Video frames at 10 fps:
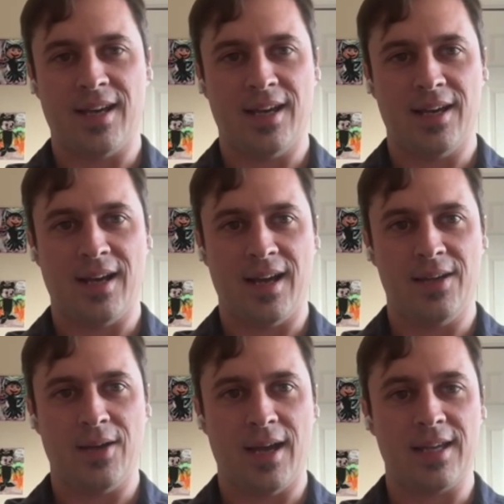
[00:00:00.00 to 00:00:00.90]

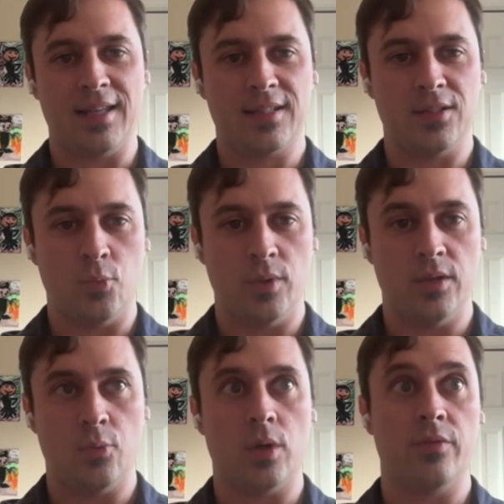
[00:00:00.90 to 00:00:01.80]
I connected
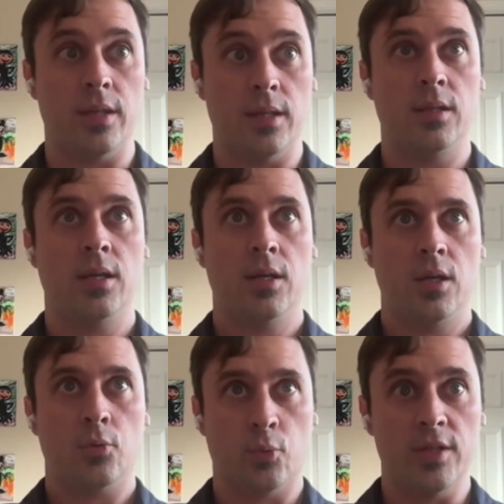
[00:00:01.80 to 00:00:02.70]
with one of the
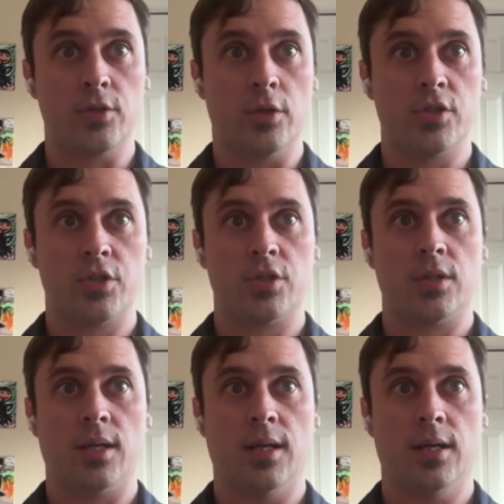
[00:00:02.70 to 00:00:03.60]
research